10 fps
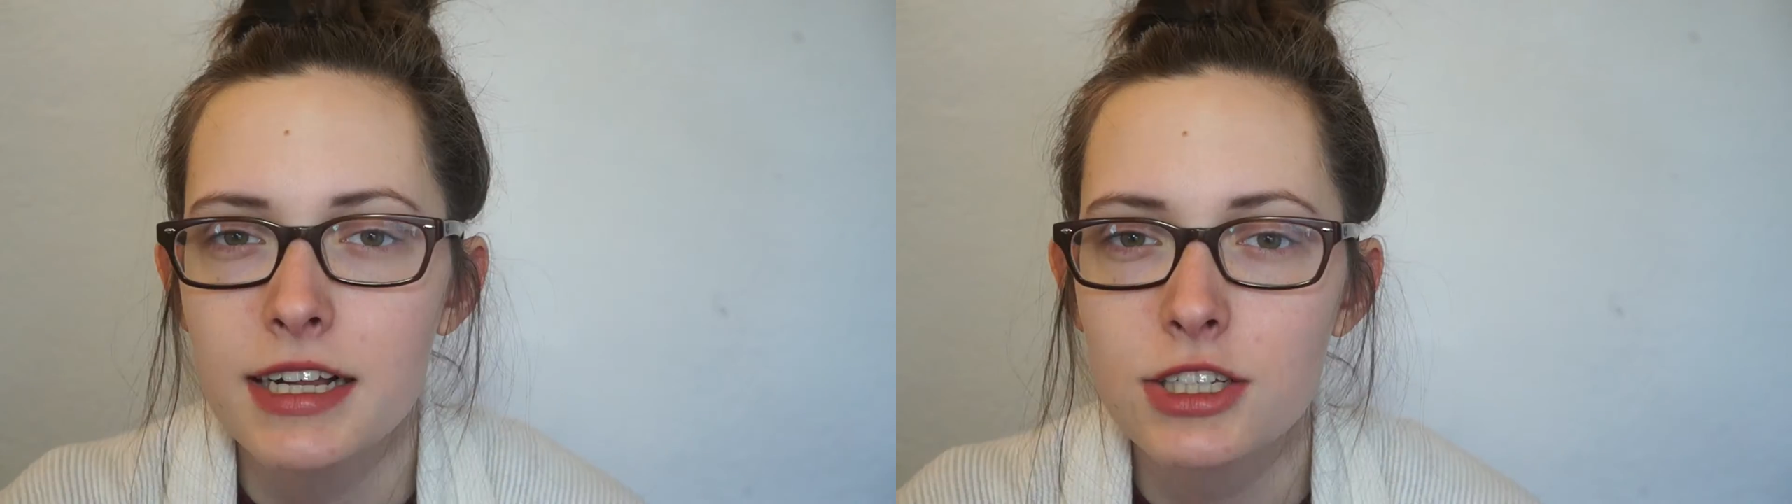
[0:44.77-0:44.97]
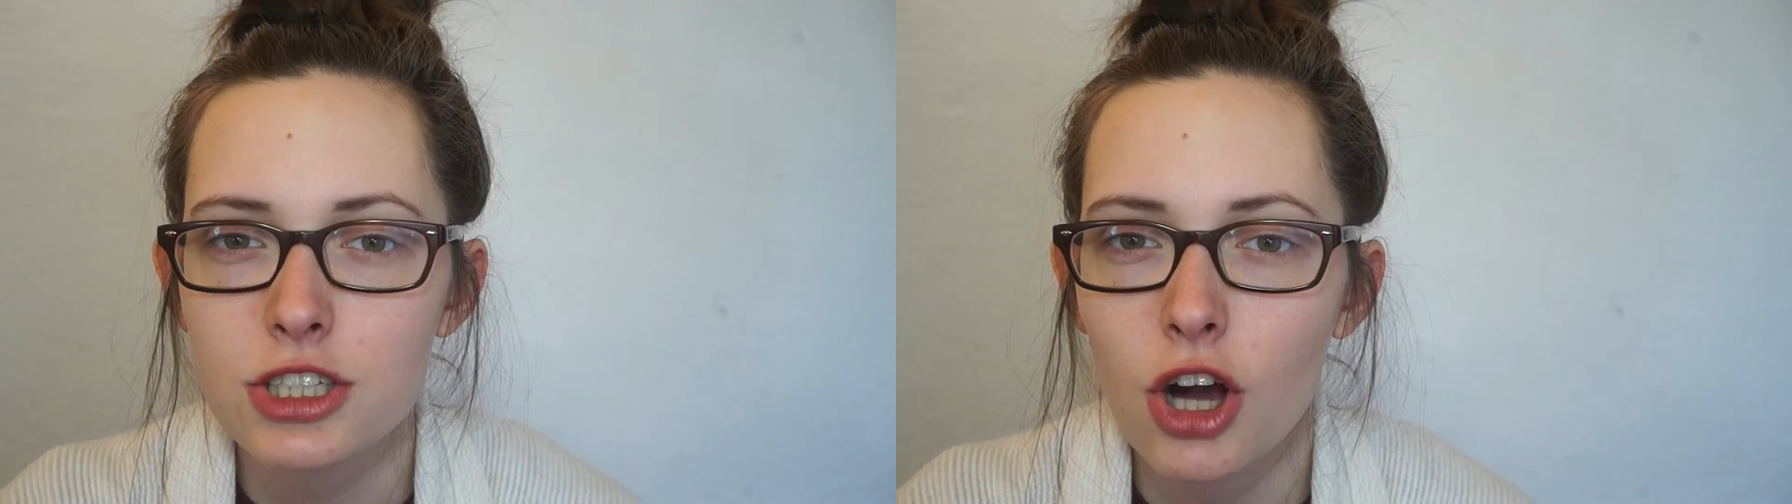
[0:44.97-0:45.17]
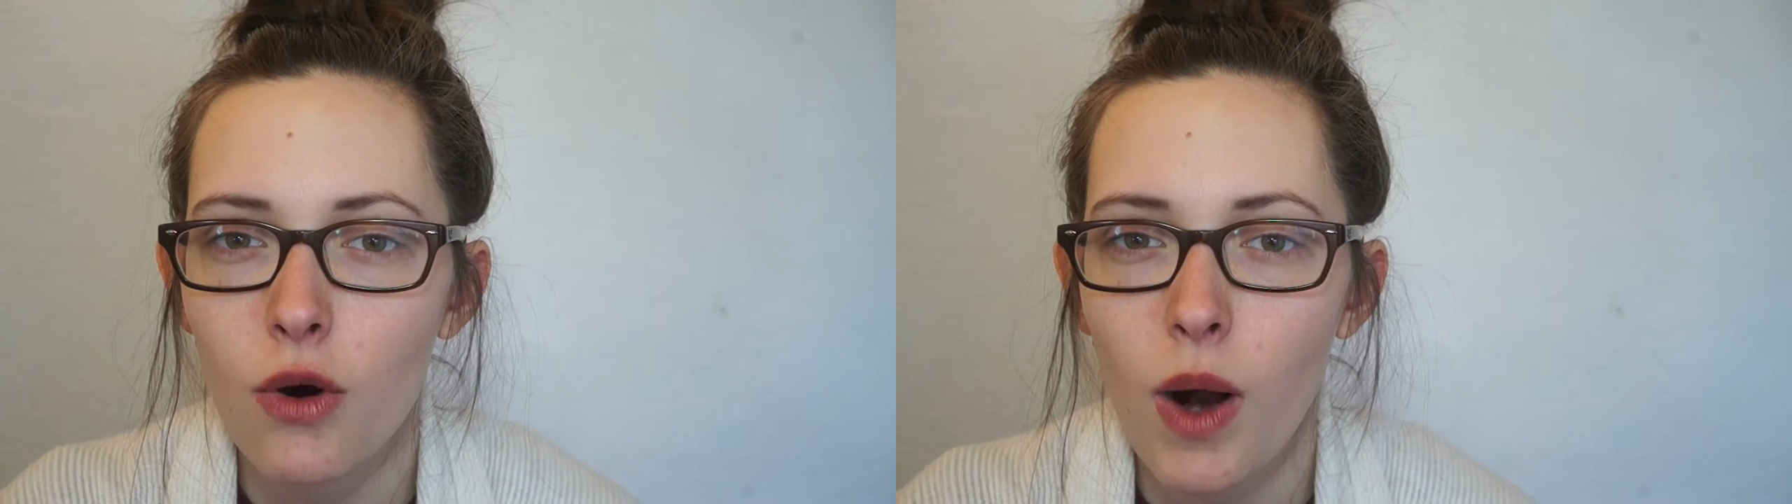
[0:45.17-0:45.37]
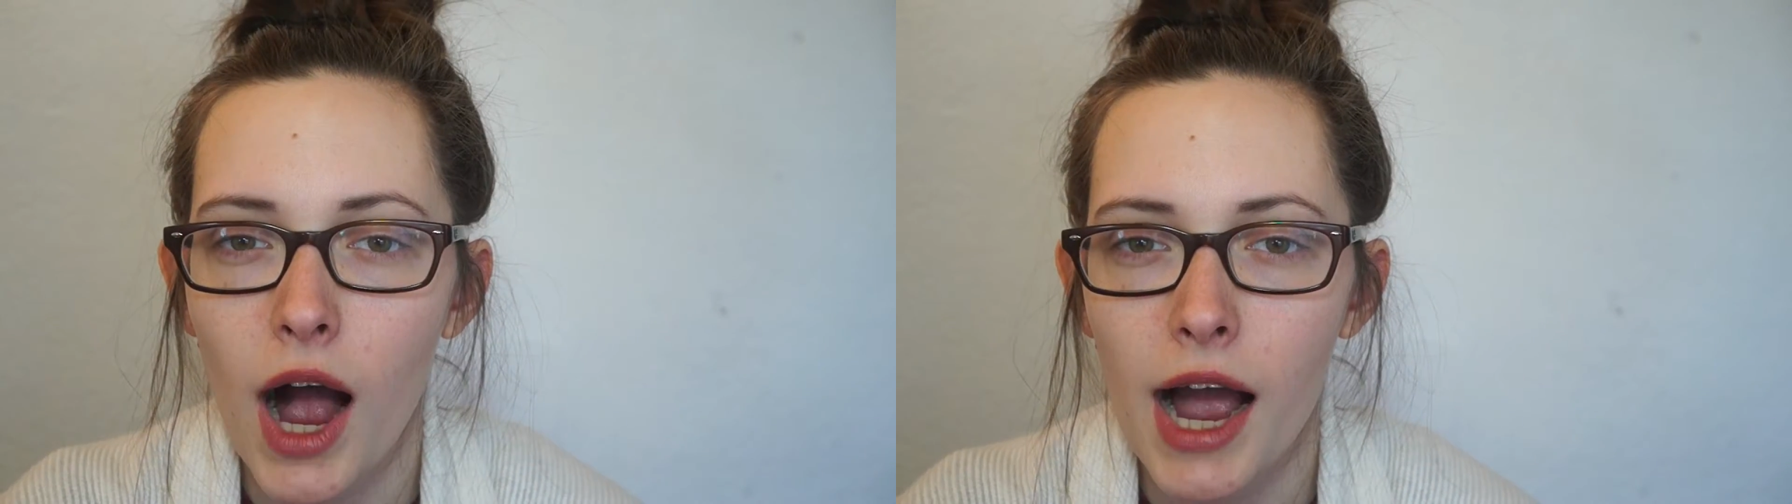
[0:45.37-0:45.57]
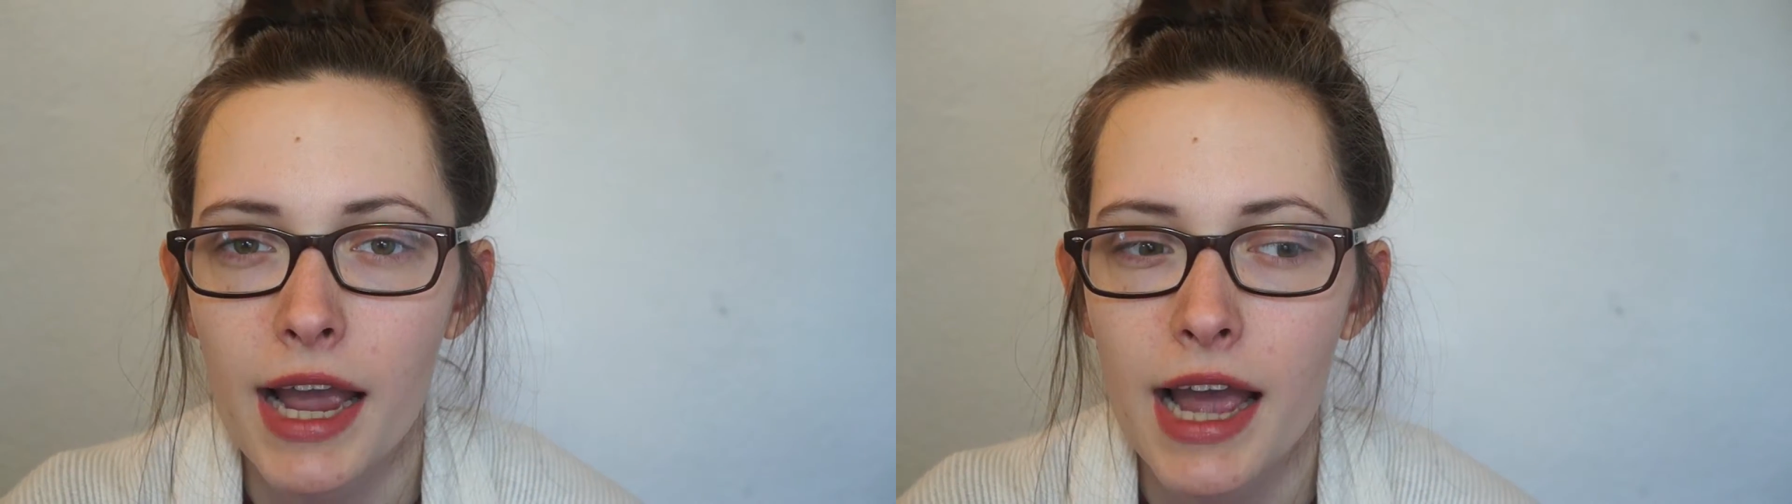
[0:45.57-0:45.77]
And so
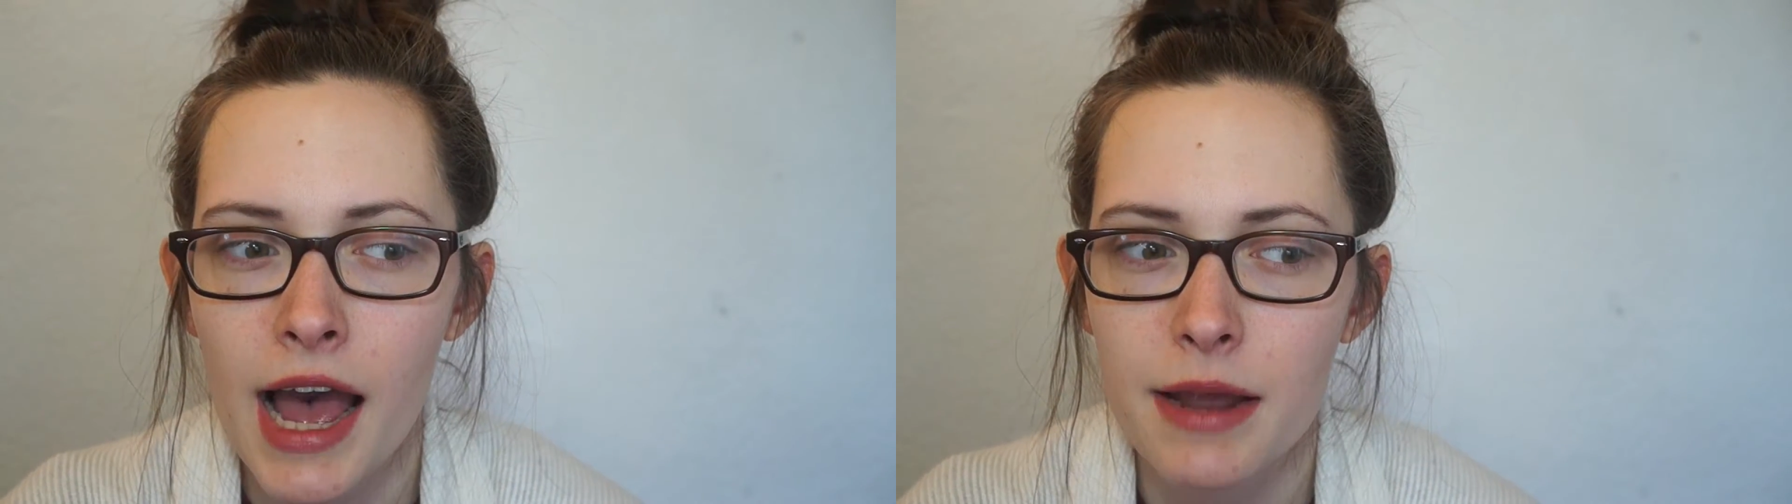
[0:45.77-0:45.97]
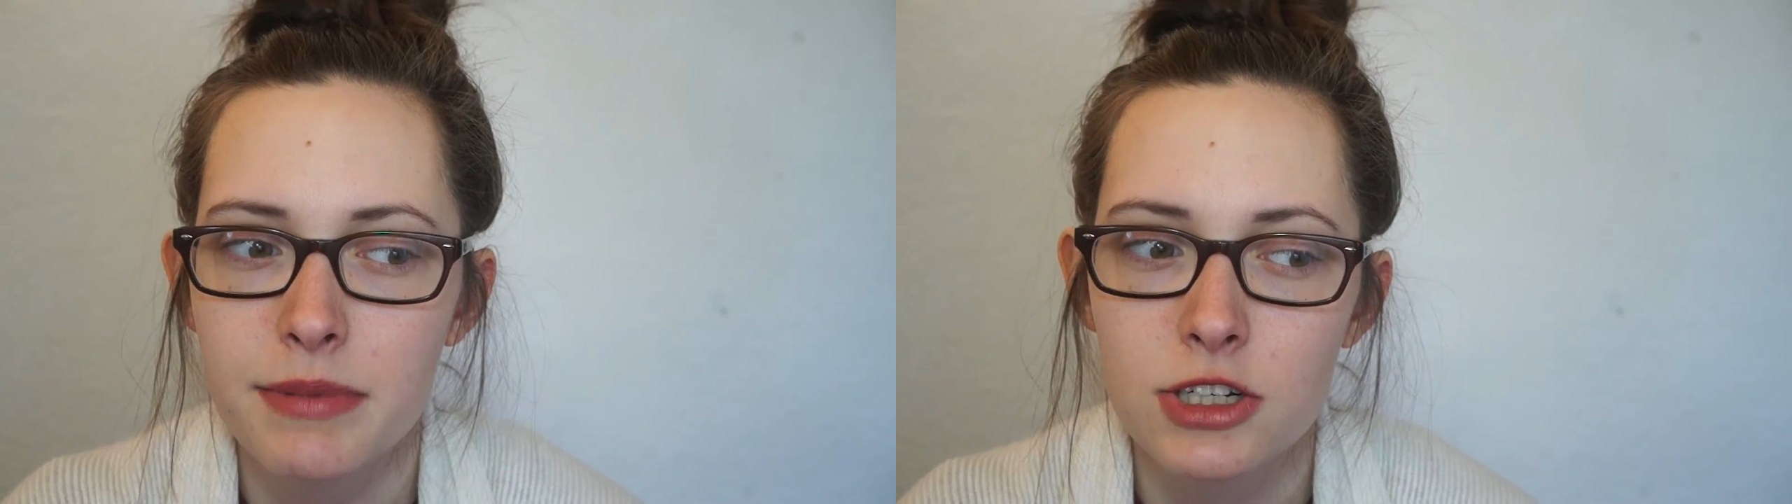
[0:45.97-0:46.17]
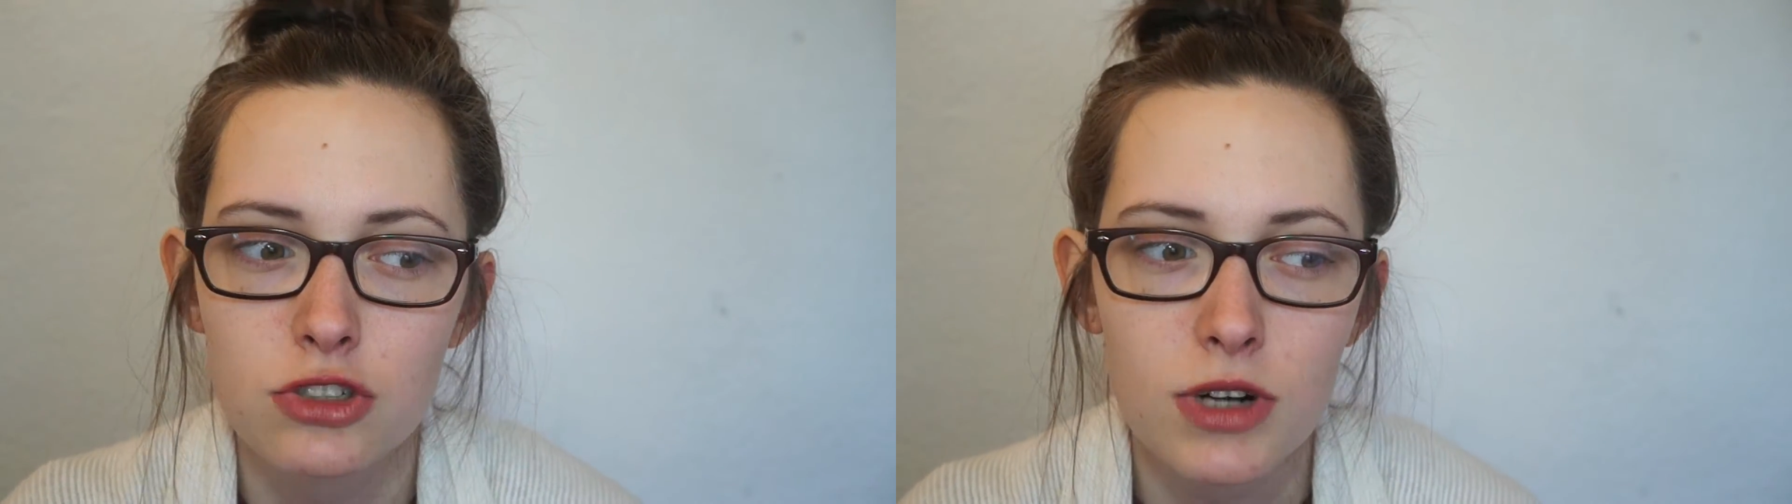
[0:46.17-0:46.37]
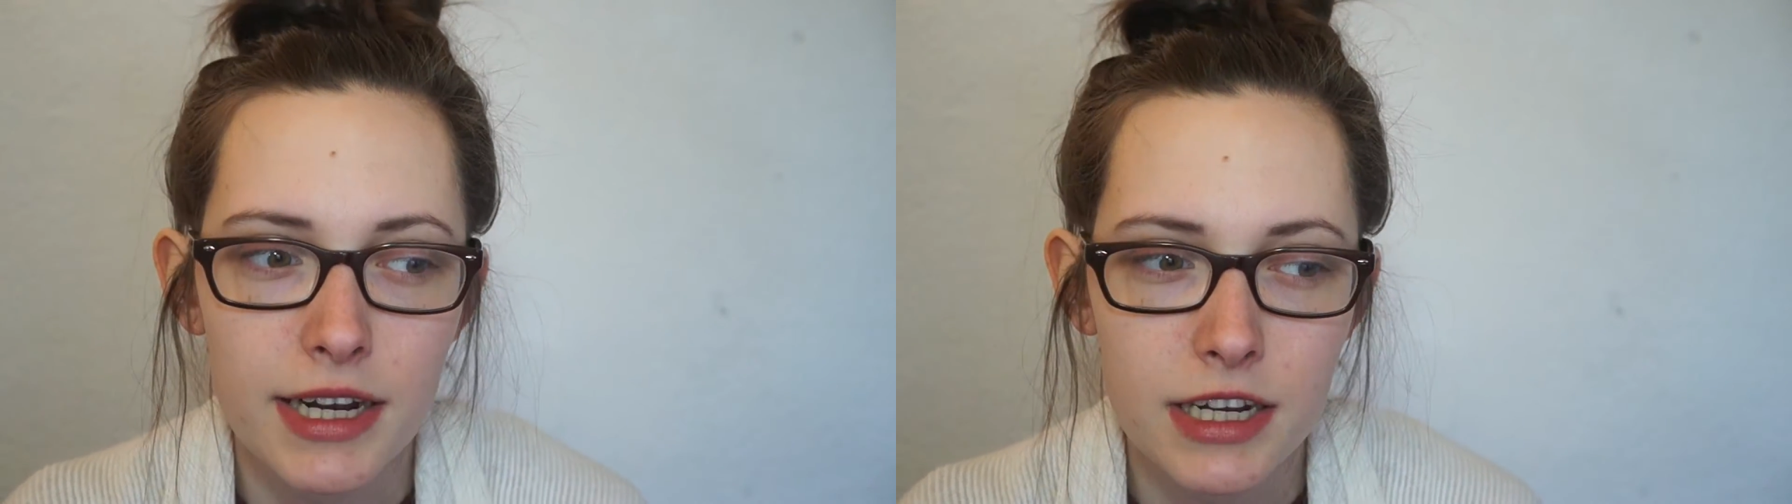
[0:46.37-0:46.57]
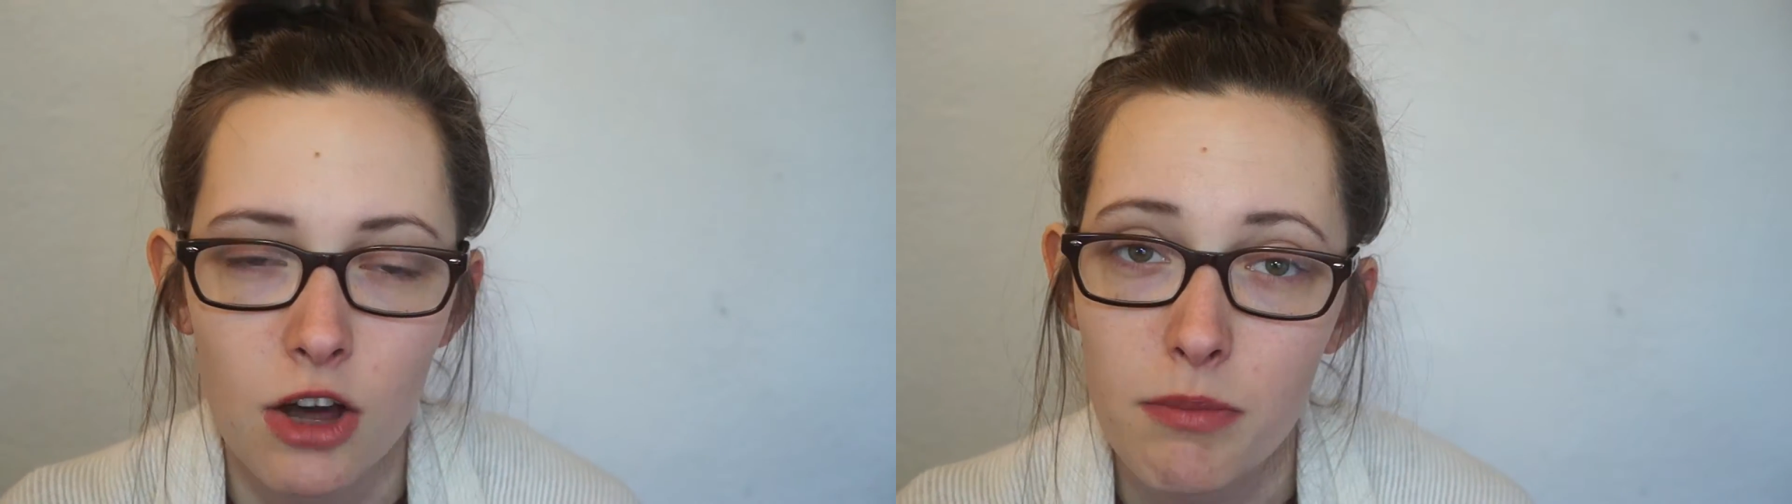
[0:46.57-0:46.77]
I had been
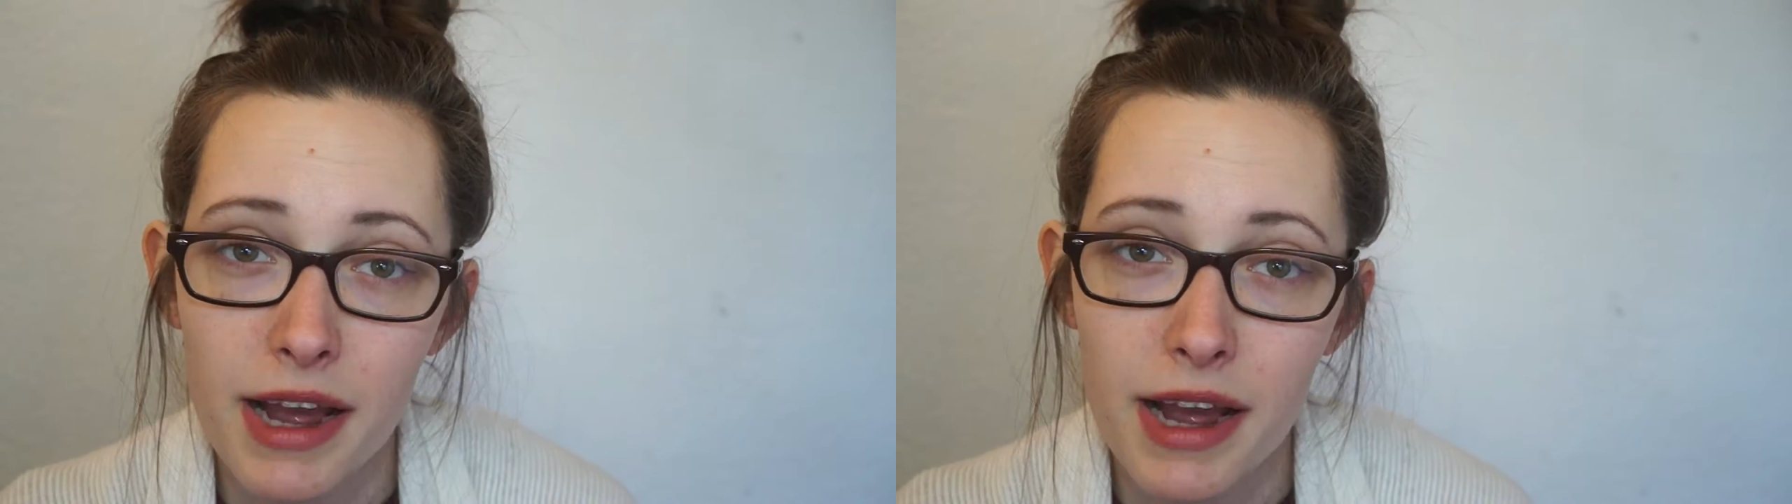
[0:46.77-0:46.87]
trying on